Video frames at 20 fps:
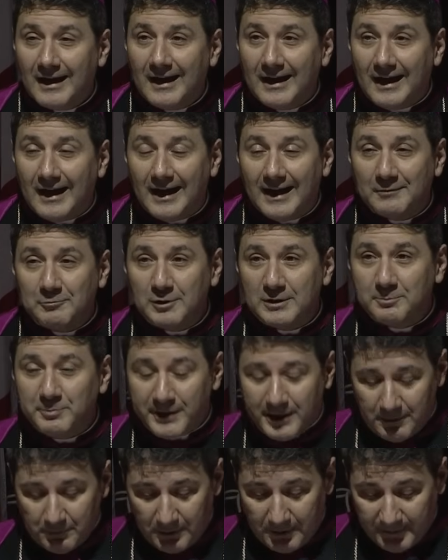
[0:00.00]
I would
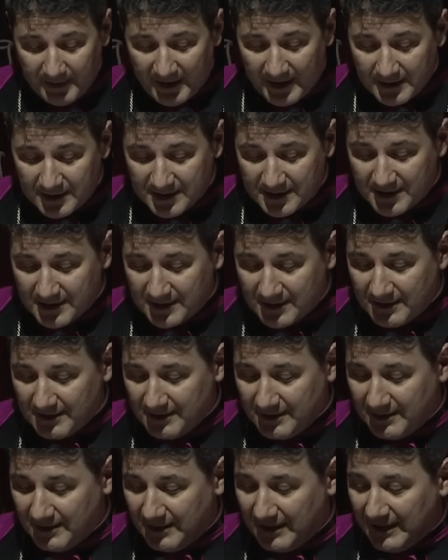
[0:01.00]
be remiss
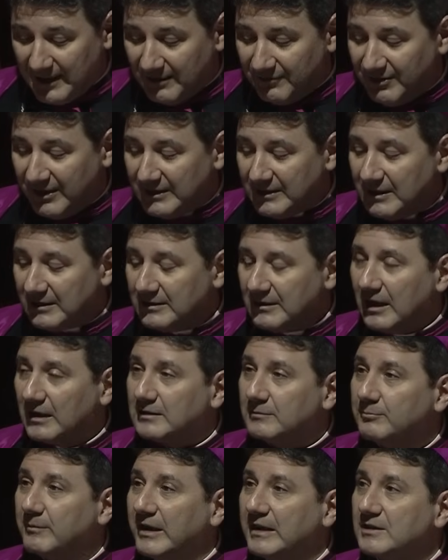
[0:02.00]
if I did
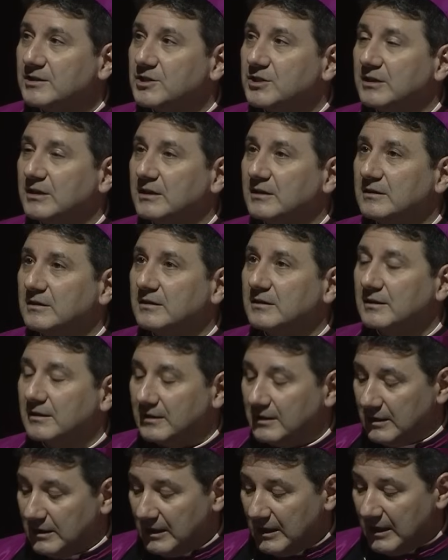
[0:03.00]
not mention
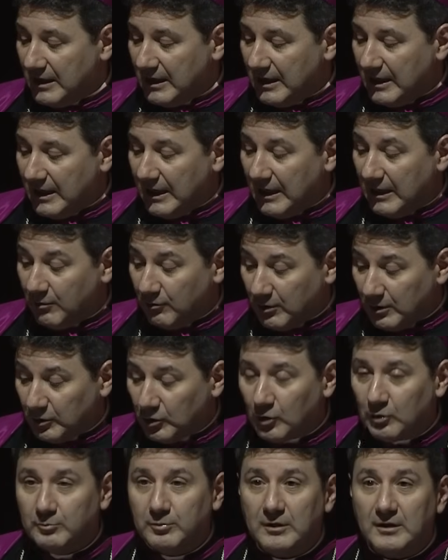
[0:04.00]
how
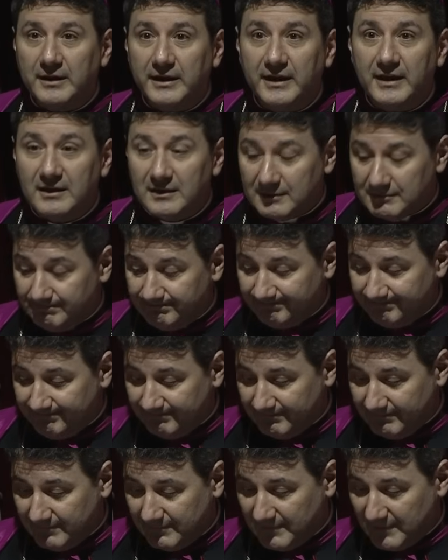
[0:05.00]
globally
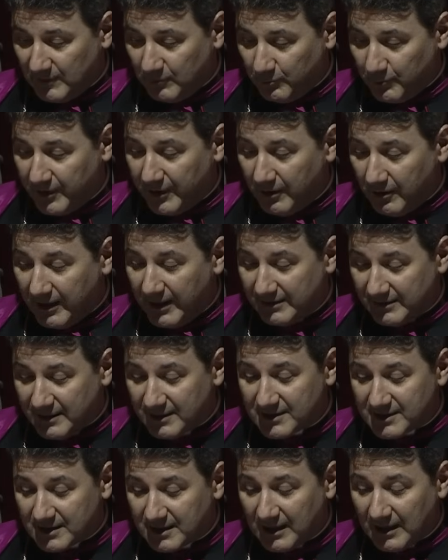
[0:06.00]
we are at
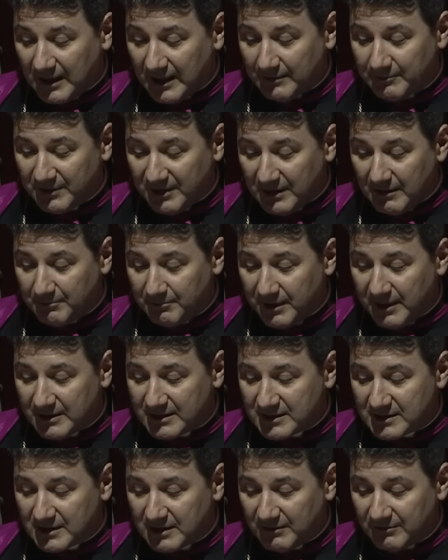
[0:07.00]
this time in the
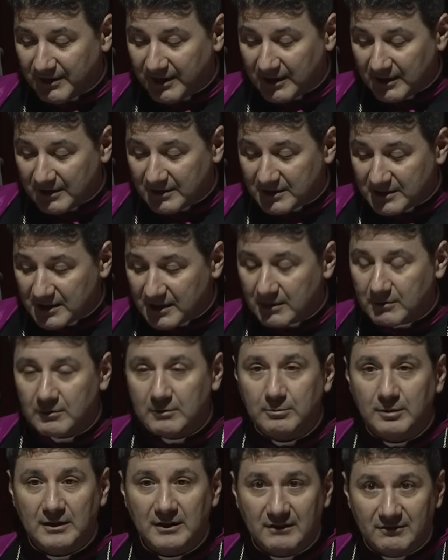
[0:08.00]
midst of a
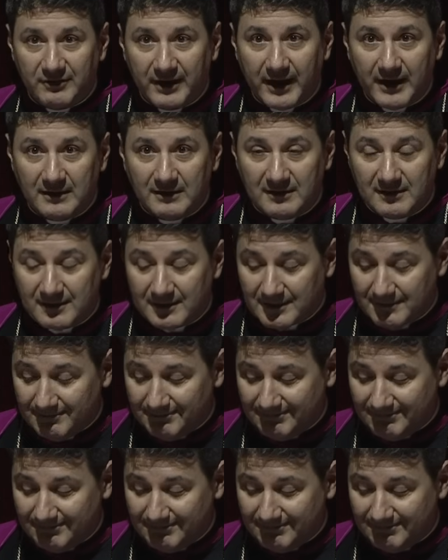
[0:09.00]
considerable event